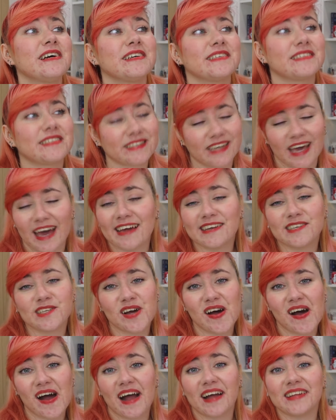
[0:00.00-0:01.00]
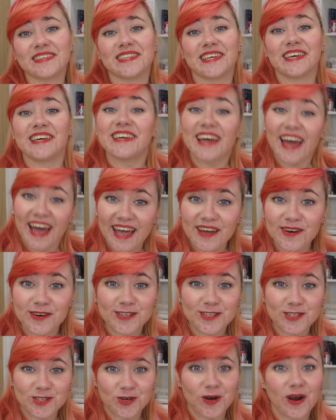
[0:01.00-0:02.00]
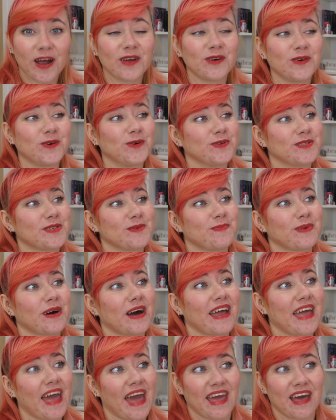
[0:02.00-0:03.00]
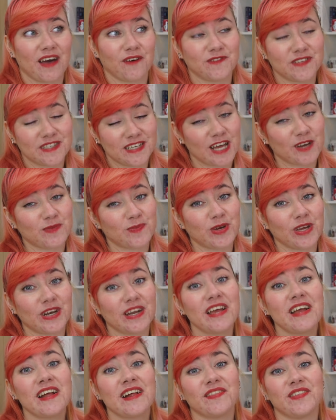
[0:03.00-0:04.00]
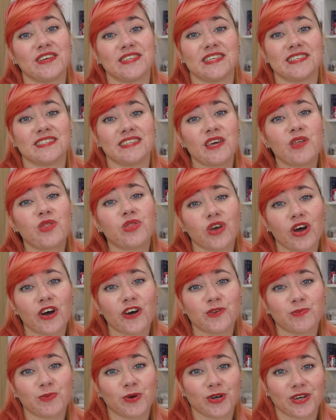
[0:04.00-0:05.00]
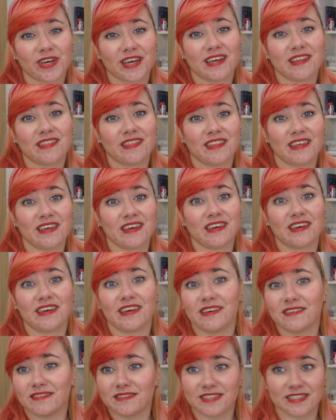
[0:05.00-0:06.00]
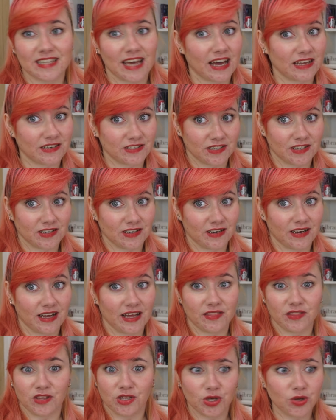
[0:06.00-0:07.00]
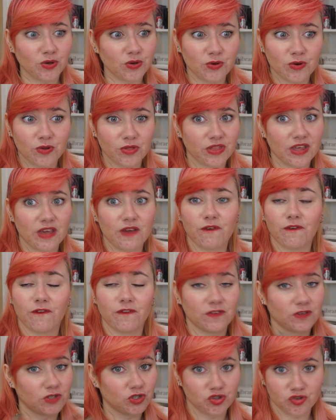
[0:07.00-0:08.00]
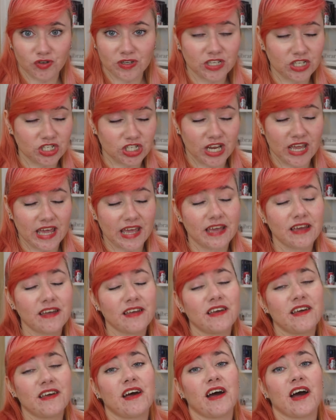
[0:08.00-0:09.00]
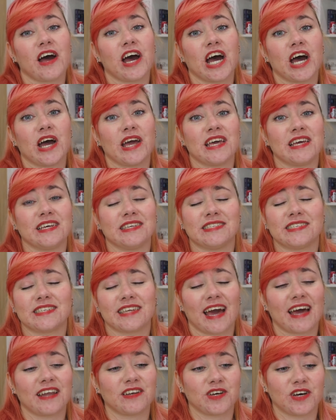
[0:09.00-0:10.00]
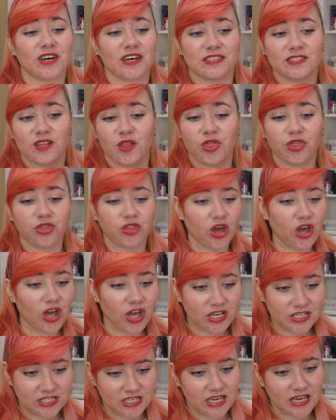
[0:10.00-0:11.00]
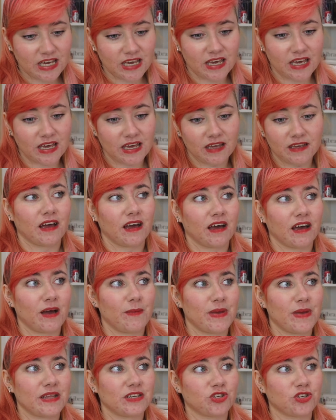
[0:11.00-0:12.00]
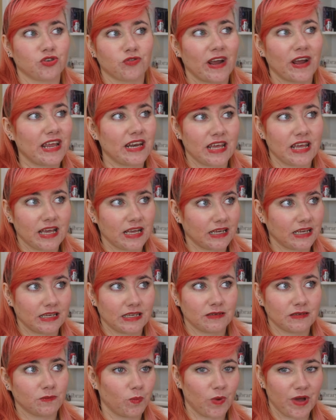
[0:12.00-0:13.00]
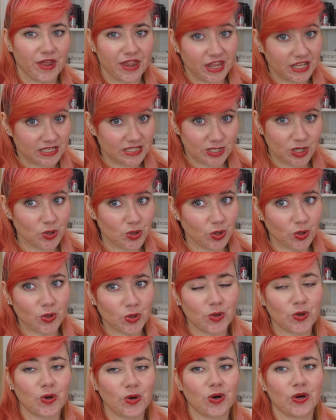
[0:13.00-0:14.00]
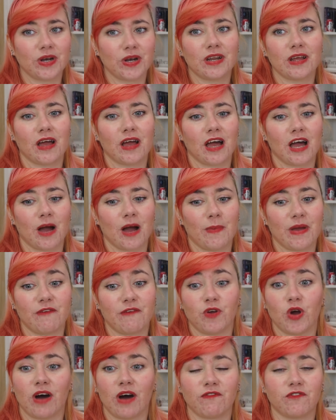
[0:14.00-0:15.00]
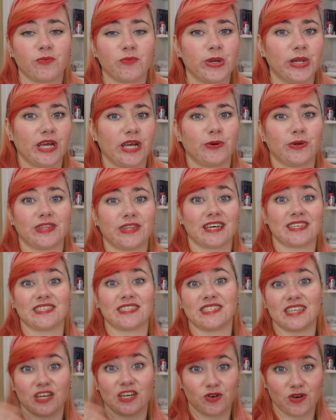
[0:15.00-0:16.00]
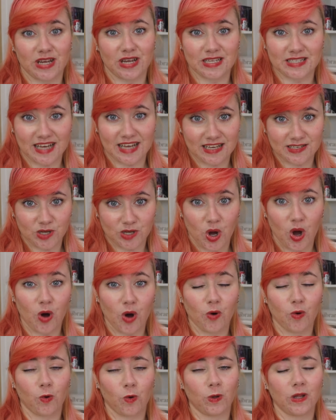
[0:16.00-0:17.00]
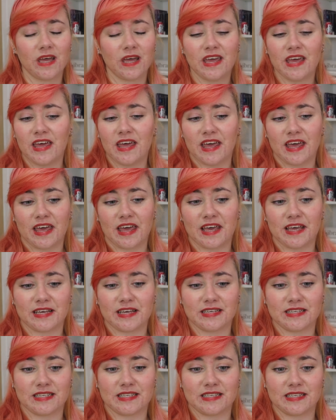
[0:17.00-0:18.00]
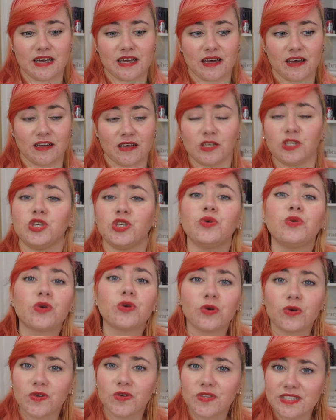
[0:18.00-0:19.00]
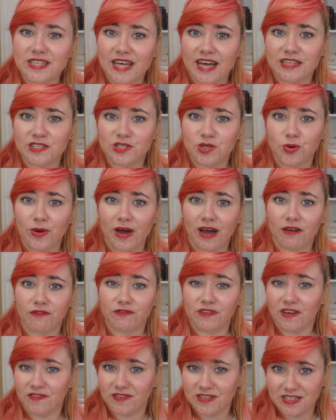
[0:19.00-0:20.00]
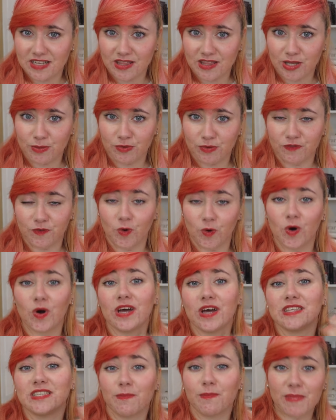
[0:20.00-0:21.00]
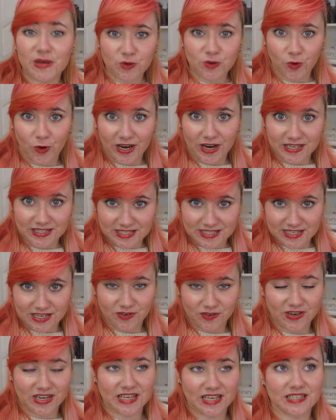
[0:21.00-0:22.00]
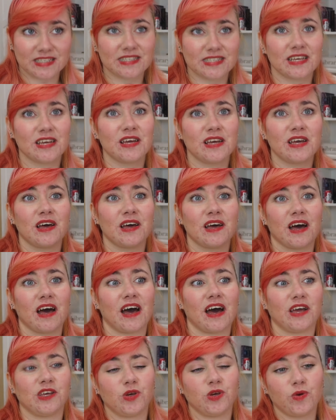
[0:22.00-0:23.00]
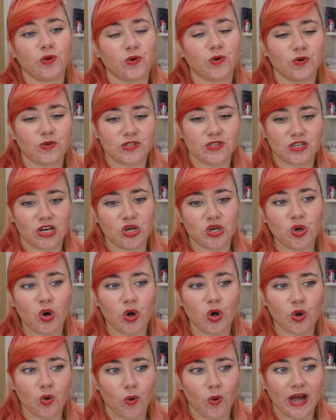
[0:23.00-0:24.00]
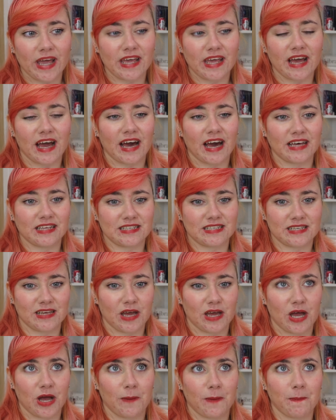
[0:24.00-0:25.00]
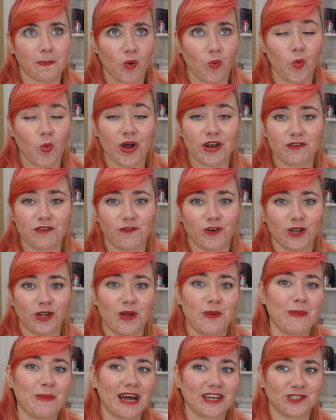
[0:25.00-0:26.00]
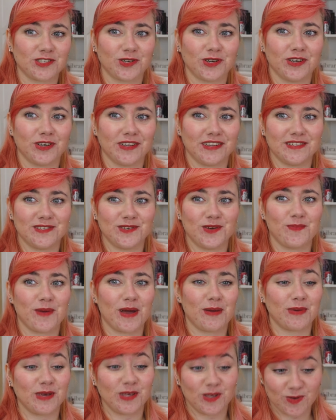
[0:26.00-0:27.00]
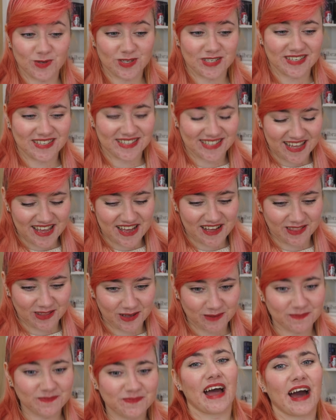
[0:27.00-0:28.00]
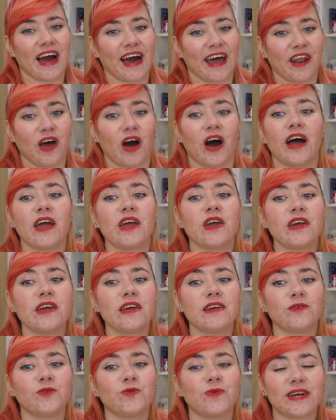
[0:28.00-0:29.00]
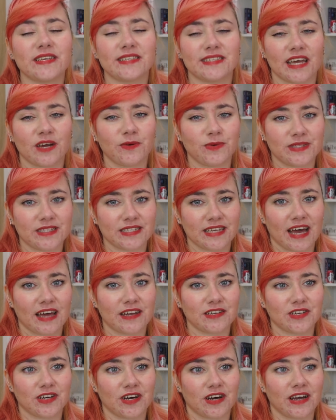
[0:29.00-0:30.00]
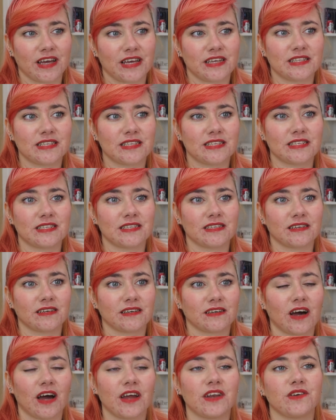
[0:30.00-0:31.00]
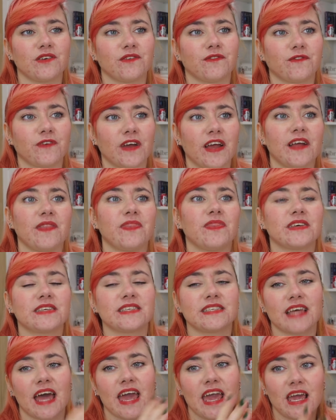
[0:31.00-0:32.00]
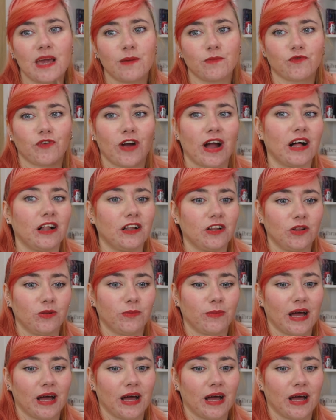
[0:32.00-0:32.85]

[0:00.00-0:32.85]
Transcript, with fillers: Skandar and the Chaos Trials by A.F. Steadman. This is the third book in the Skandar and the Unicorn Thief trilogy. Uh, it is Skandar's third year um, training with his unicorn. Um, if you're unfamiliar with that series as a whole, it is uh, Unicorns as You Have Never Seen Them Before. It's a middle grade series. Uh, unicorns are not quite as uh, wonderful and magical as you may be used to seeing them. And I always say with Skandar, it's kind of in the same realm